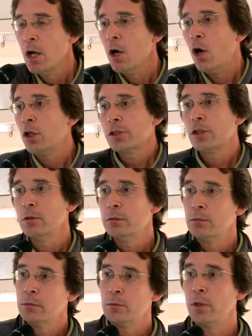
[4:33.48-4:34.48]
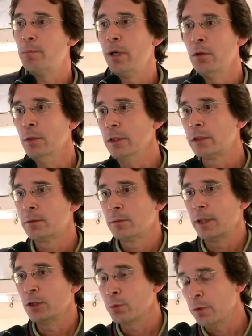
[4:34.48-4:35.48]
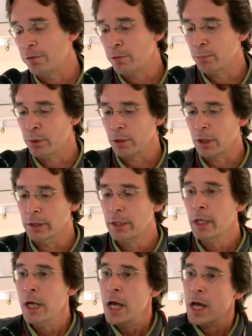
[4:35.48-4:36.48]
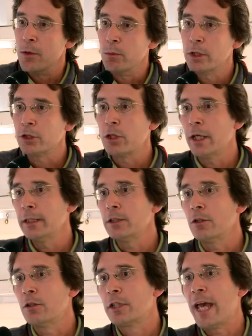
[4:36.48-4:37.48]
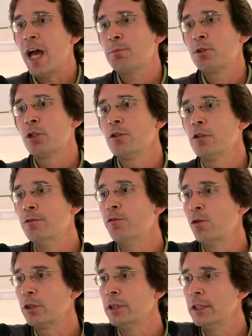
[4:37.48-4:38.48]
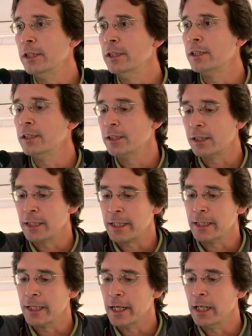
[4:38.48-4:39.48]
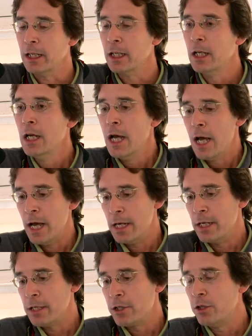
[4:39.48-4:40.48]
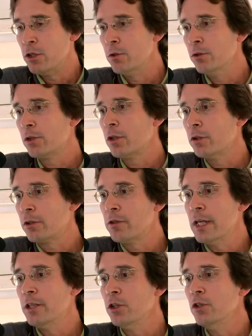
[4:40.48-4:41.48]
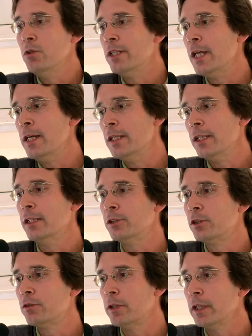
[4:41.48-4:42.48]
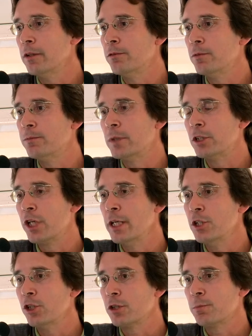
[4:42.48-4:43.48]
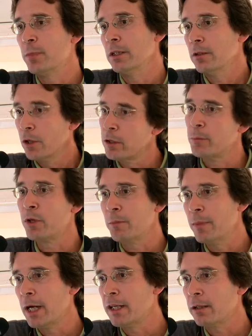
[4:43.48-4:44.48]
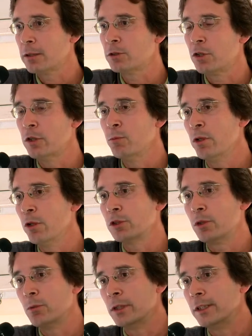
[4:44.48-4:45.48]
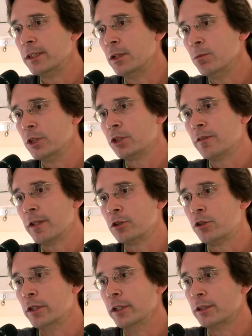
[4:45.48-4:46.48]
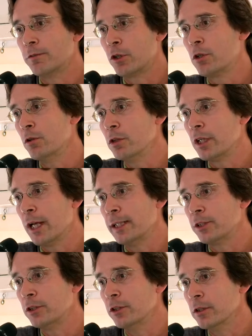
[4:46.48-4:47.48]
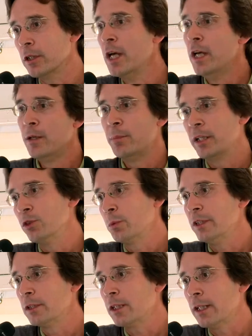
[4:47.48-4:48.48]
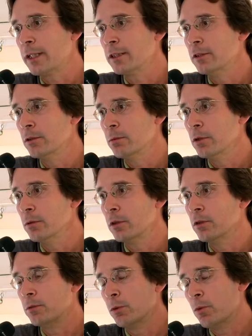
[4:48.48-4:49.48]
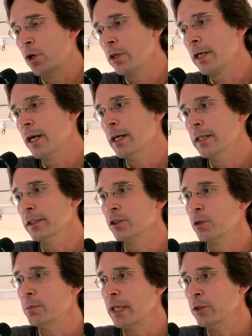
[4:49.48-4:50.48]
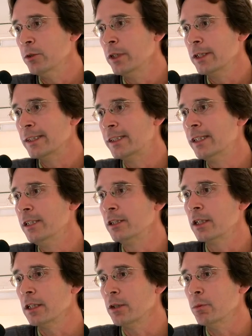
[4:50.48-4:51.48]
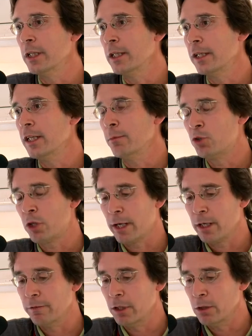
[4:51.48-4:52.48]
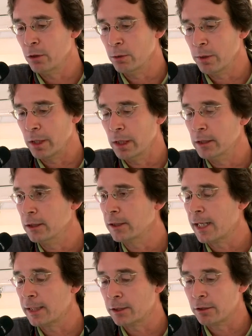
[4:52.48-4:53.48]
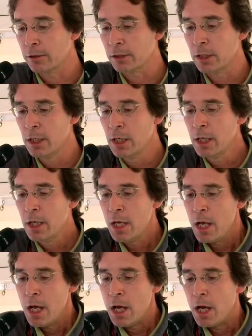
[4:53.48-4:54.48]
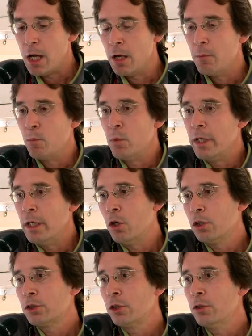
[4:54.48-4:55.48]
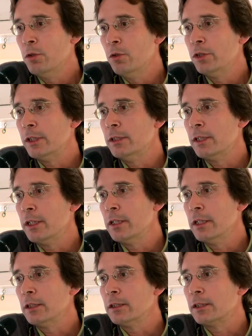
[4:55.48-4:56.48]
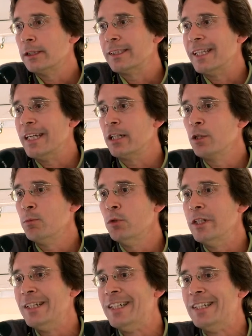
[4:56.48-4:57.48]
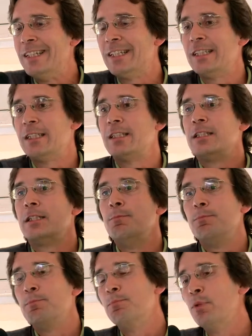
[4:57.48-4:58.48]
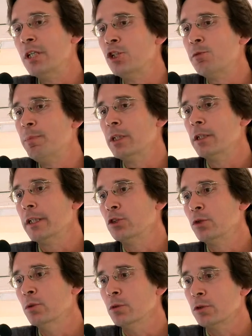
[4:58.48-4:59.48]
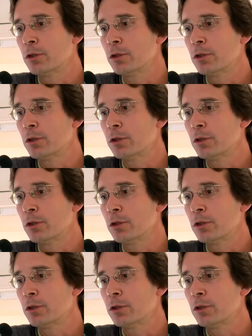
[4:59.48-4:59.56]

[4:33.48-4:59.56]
Also, we're poets, because we're from Brooklyn, and we're trying to capture the 4 seasons of the canal, and to do so, to create a new data history of the changes. But on a pragmatic term, we also want to see which of our trees have croaked last year, because we selected the wrong kind. And so by doing this seasonally, we can keep track of our own disasters. We also use these aerials as a community bridge building tools.